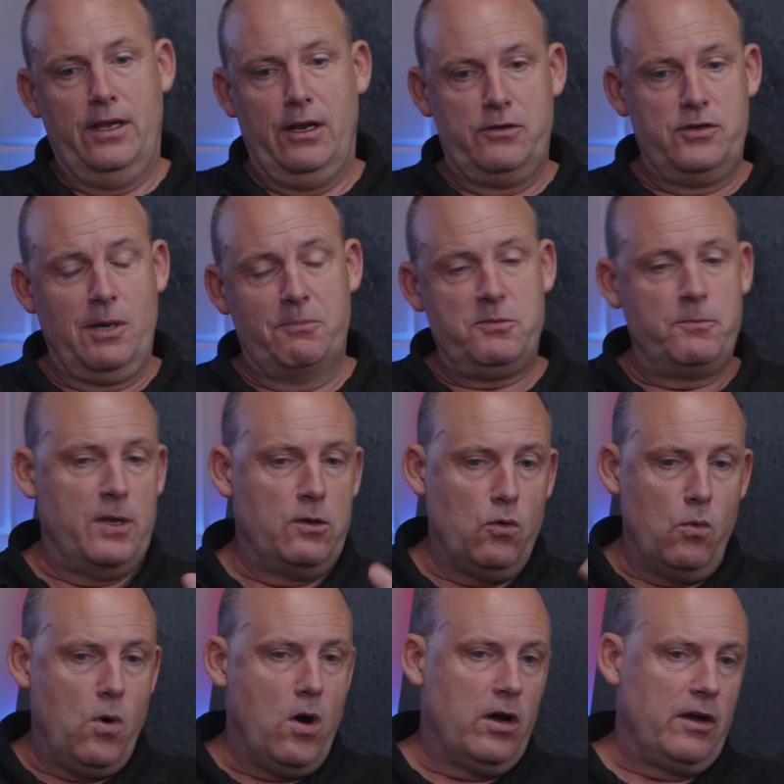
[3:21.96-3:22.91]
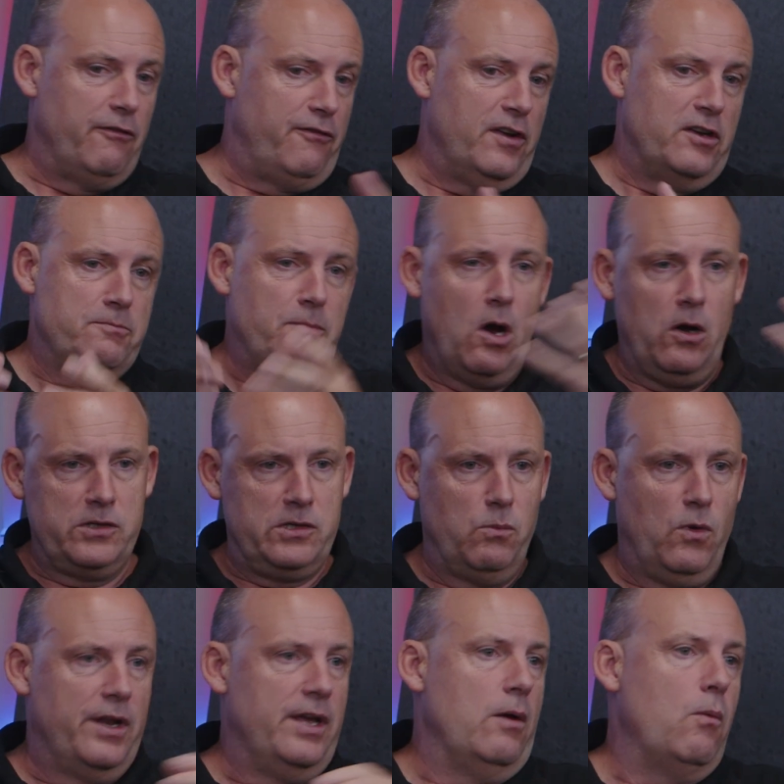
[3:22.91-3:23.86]
sub-spindle work and finish parts
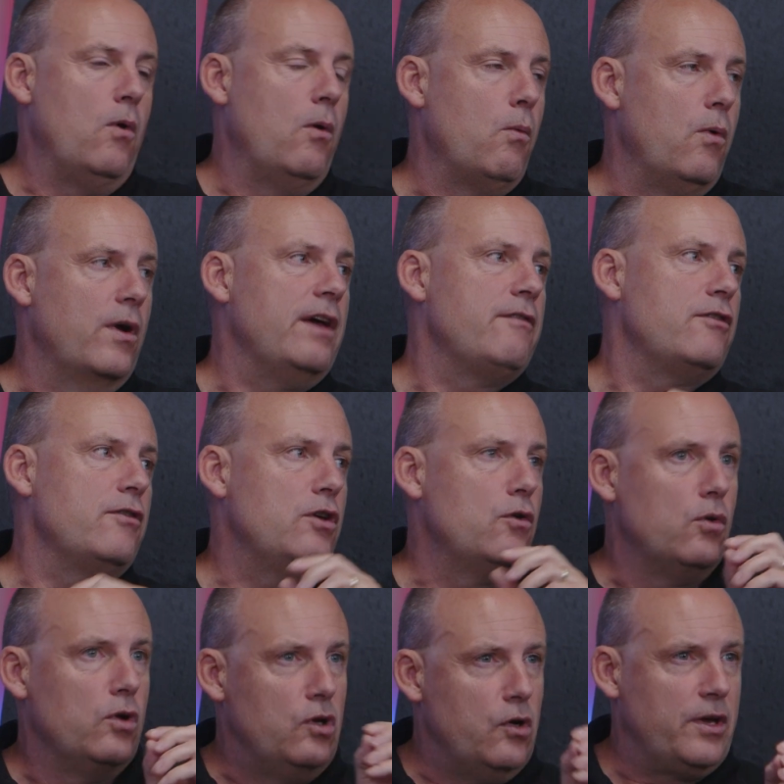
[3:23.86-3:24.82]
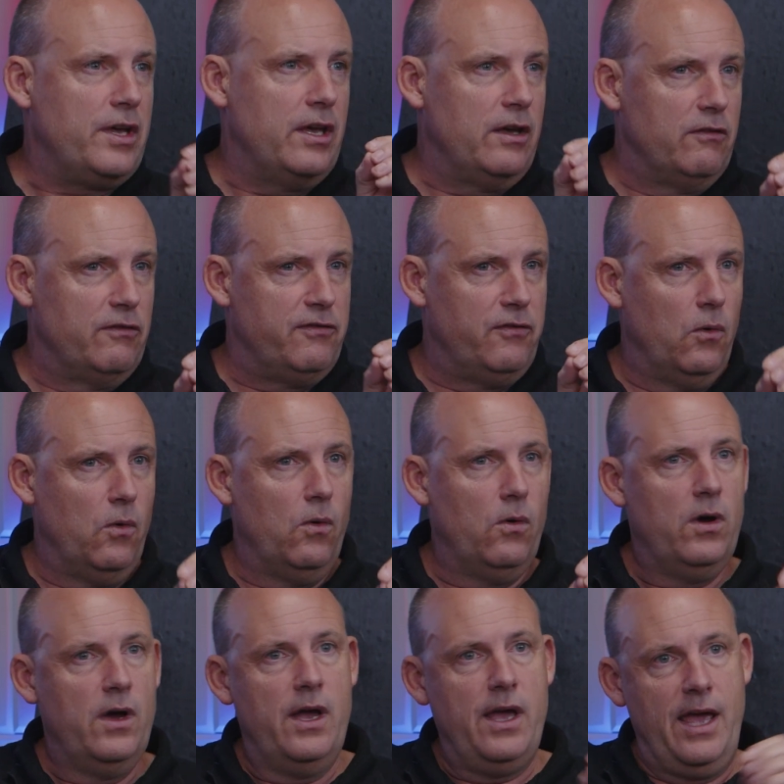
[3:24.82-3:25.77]
in one hit. Whatever you're looking
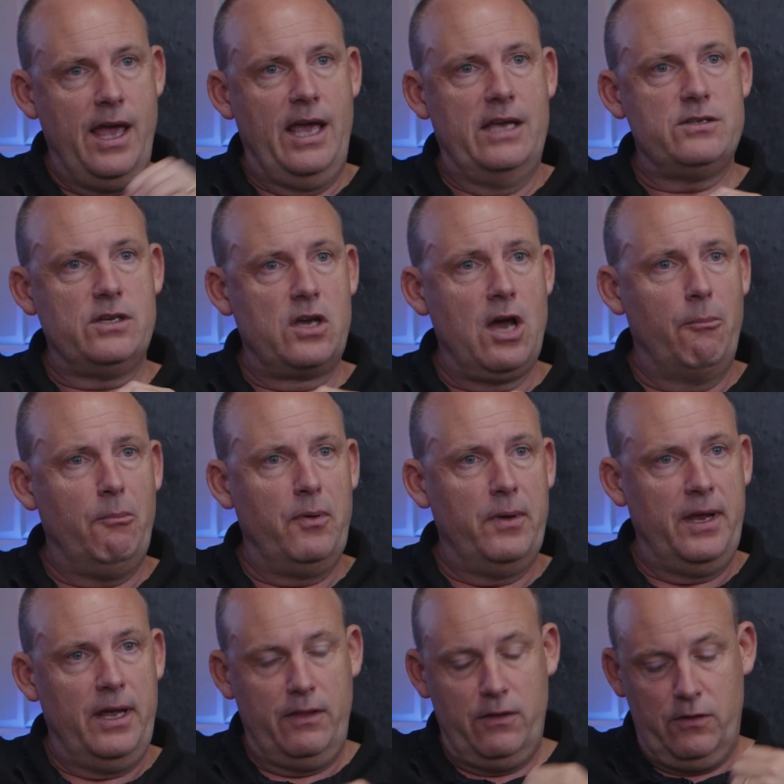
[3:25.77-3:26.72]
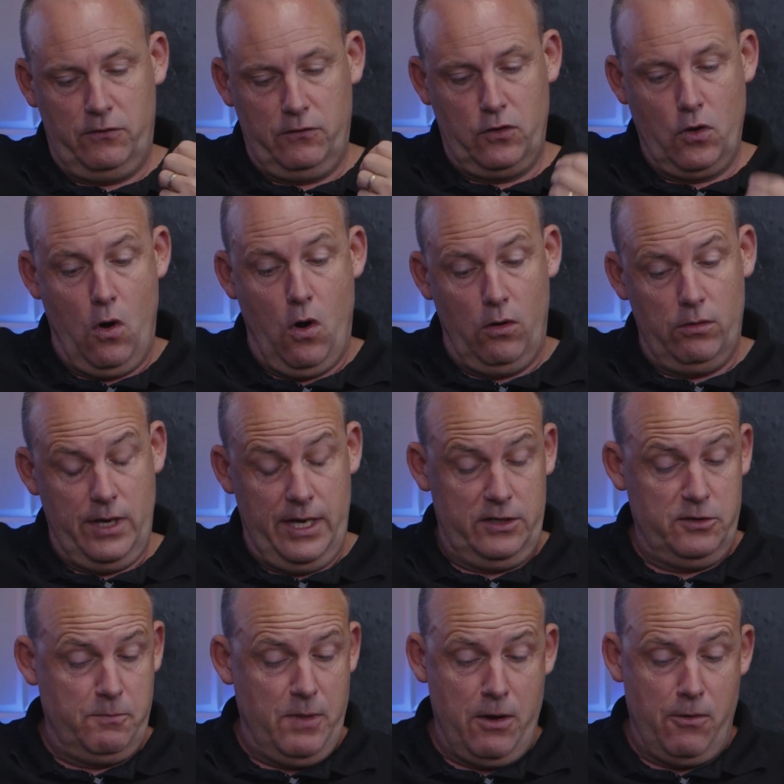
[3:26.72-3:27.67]
for, it is a company that's got
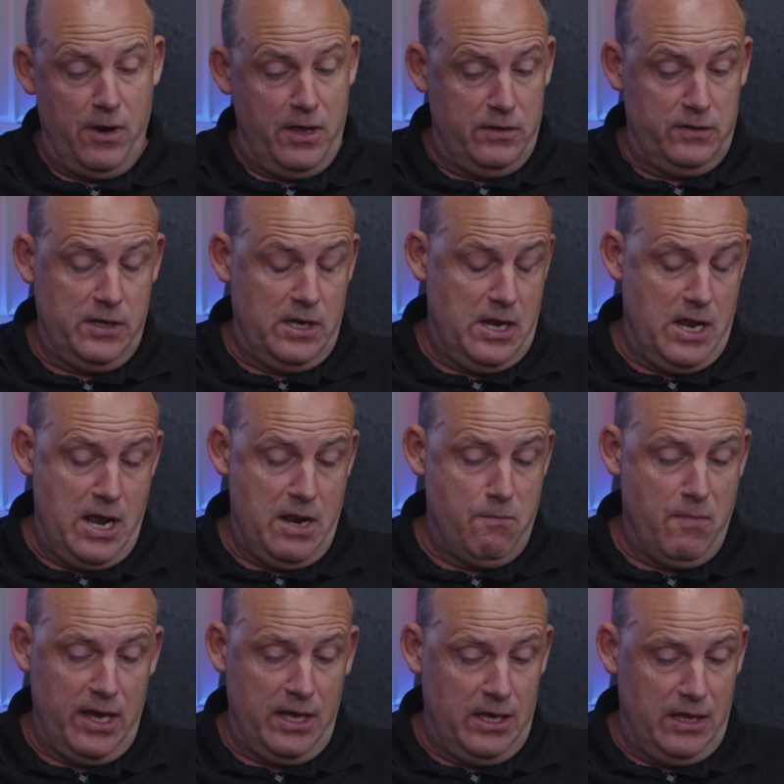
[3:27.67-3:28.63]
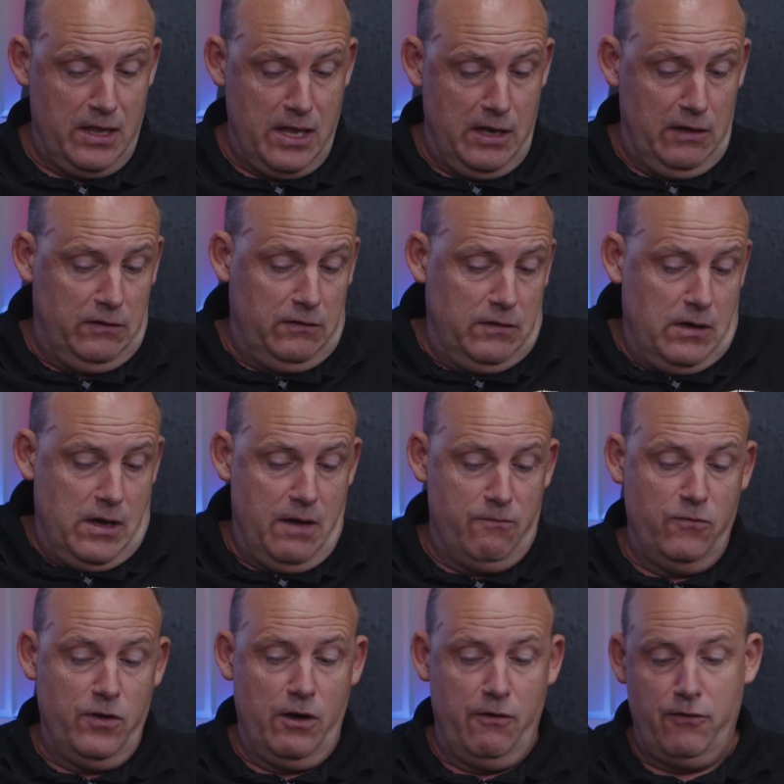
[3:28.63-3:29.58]
experience in making these,
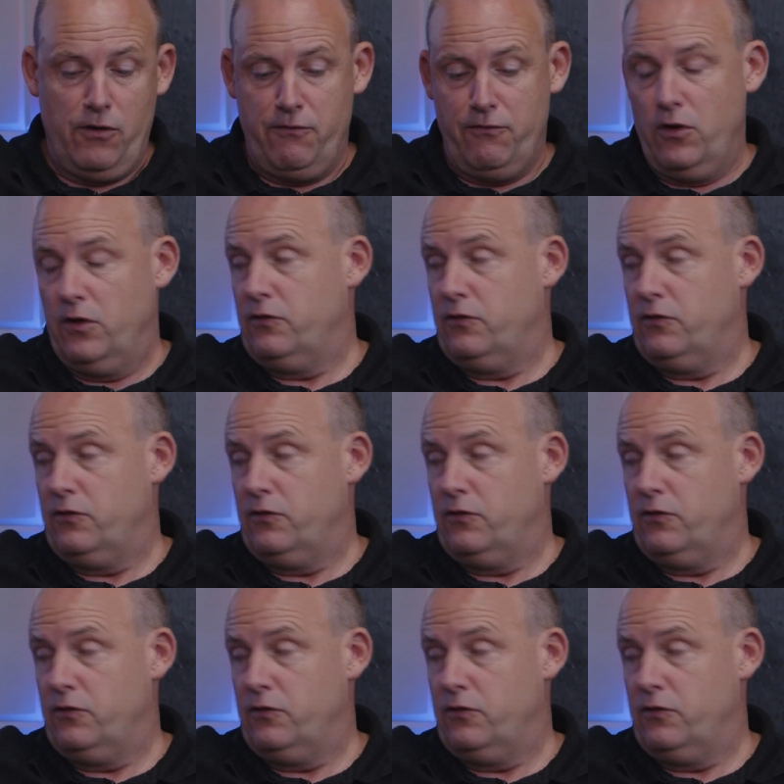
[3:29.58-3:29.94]
very versatile